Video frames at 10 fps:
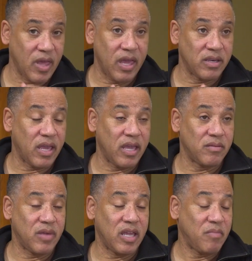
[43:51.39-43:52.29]
and
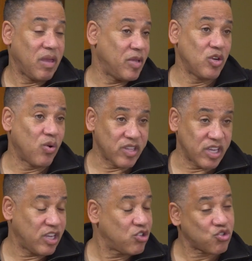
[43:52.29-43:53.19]
maybe knowing the
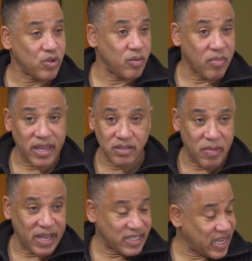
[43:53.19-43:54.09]
history
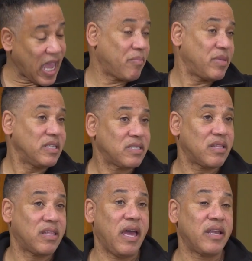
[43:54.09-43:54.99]
might tap
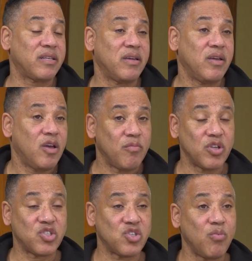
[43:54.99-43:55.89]
into that.
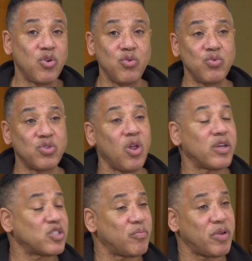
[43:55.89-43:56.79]
But someone who's
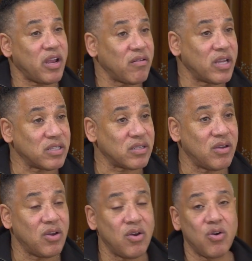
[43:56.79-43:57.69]
lost a parent,
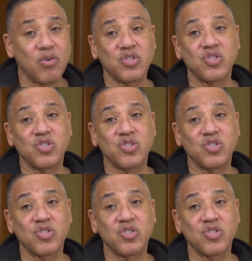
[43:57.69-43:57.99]
or